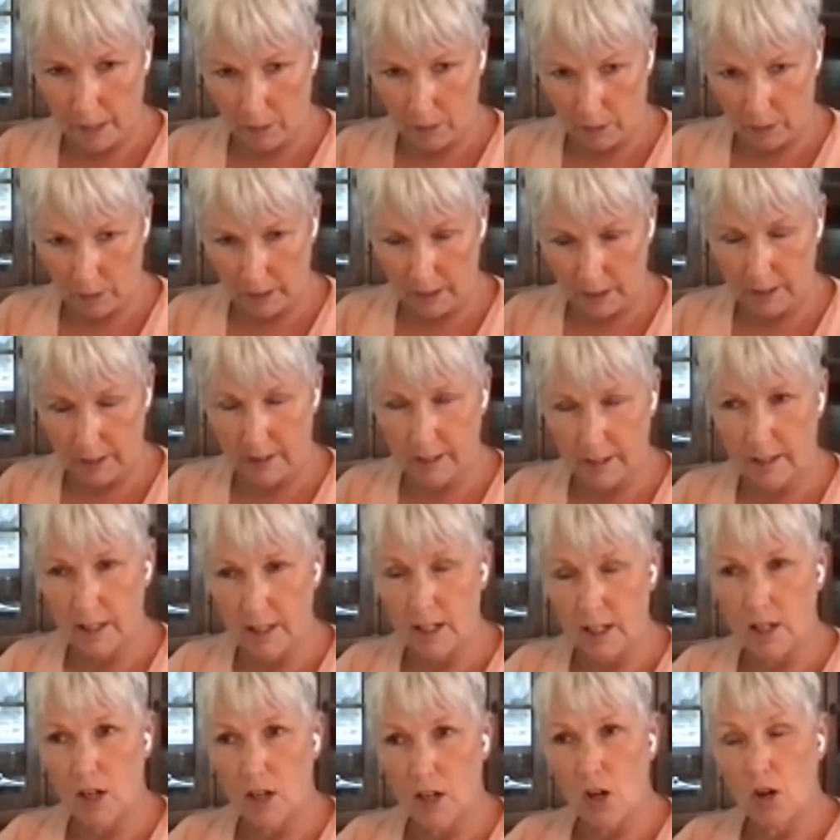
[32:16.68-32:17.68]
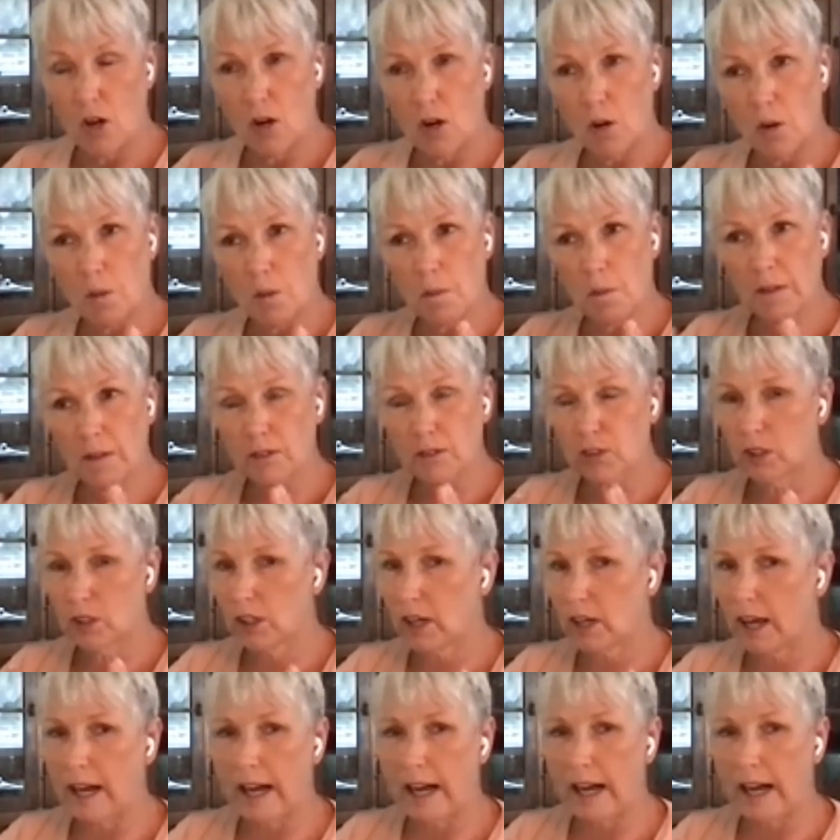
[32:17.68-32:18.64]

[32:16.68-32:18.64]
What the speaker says: Okay? Took